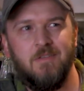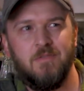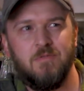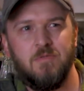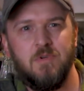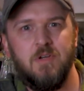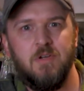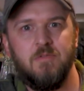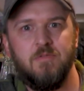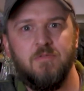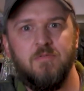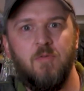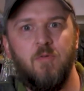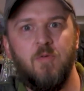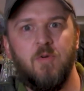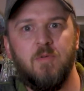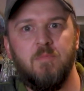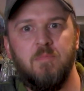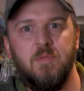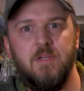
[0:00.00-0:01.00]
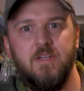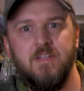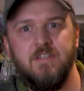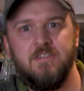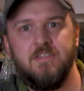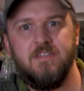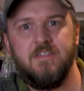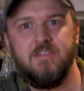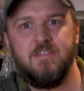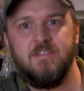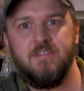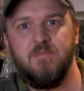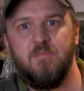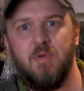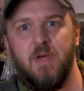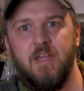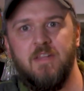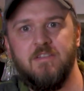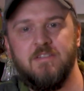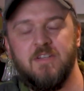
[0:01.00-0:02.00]
3 or 4 pieces
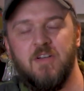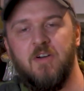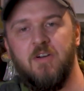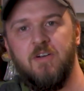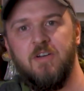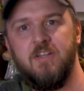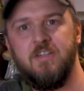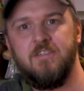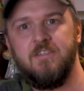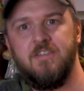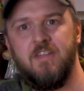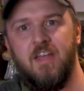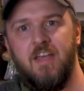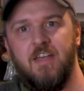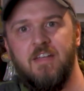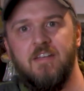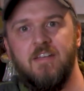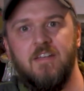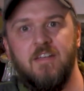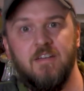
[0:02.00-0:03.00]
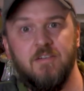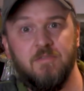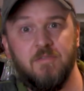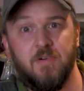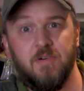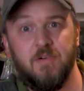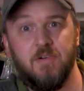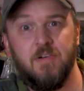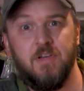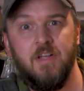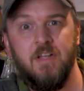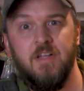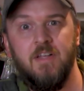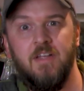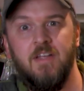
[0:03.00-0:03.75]
by this artist, Ed Gifford,